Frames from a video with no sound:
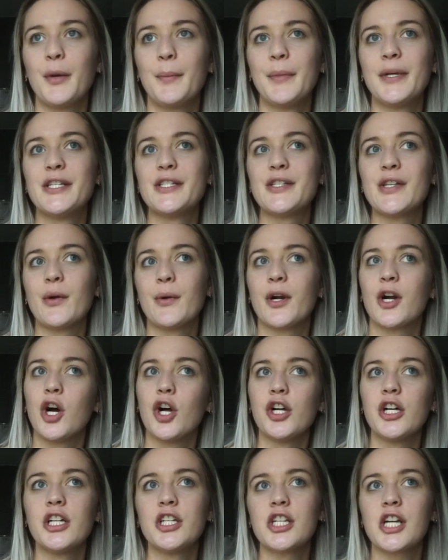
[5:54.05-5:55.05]
So in
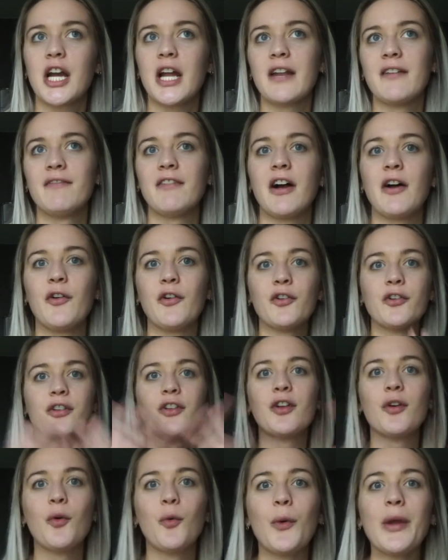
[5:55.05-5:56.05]
college, I kind of found
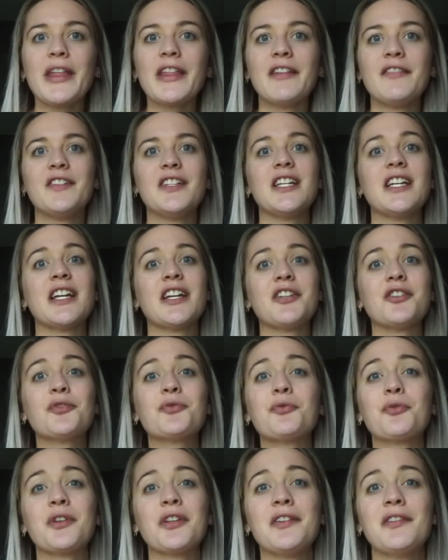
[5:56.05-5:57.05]
weightlifting and I just
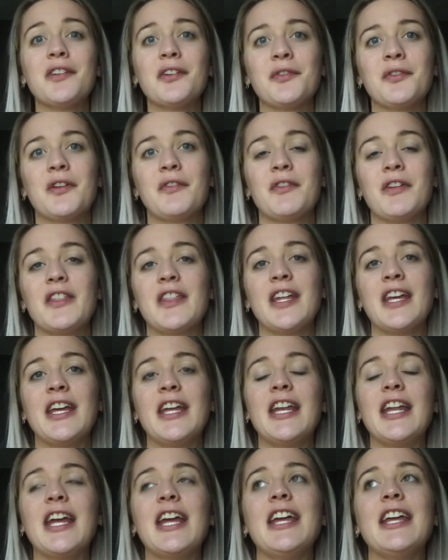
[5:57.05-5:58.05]
really fell in love with
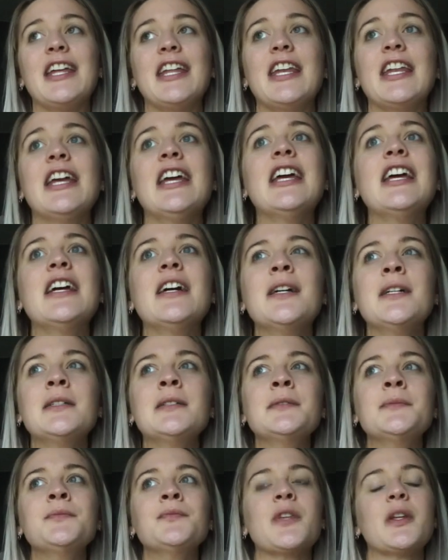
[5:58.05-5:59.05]
it. And
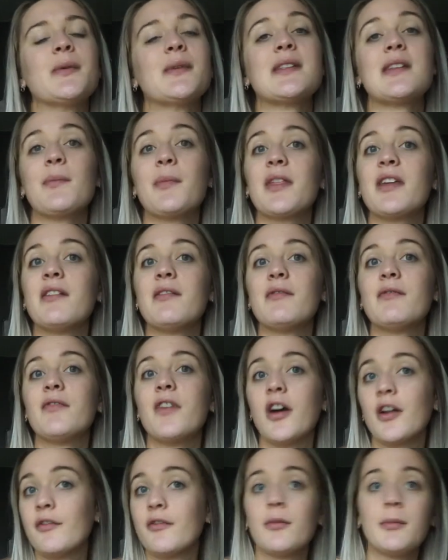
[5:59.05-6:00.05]
it was something
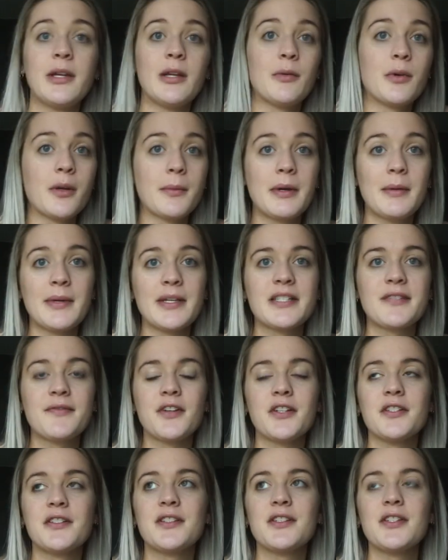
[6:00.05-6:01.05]
fun for me and one of my best
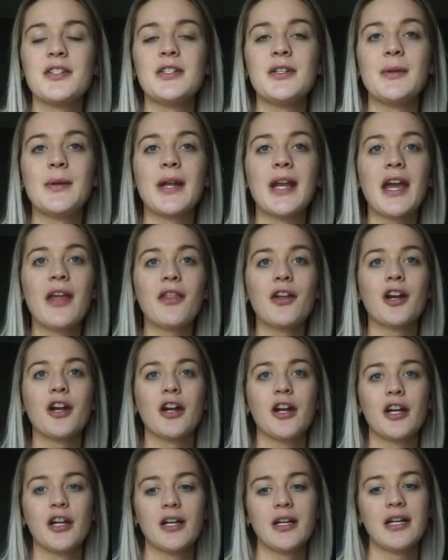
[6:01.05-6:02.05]
friends to do
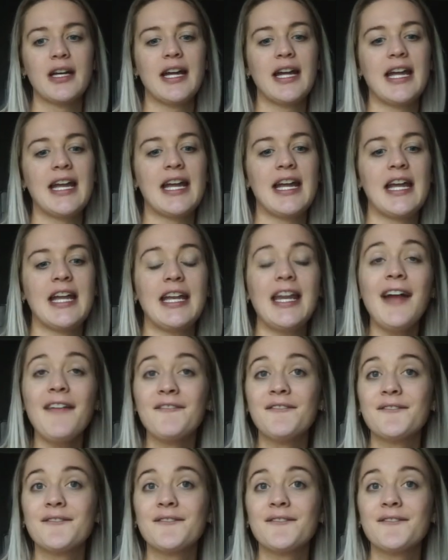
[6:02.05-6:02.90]
together. And yeah,